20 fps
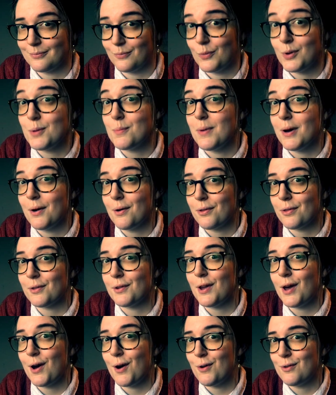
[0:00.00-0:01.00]
We both
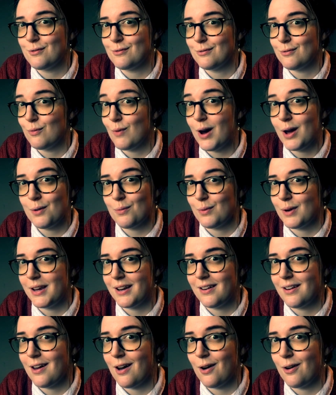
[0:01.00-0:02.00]
know what
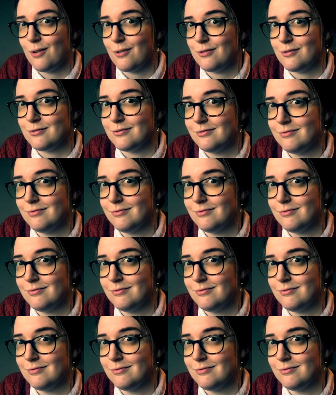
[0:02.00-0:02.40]
we know.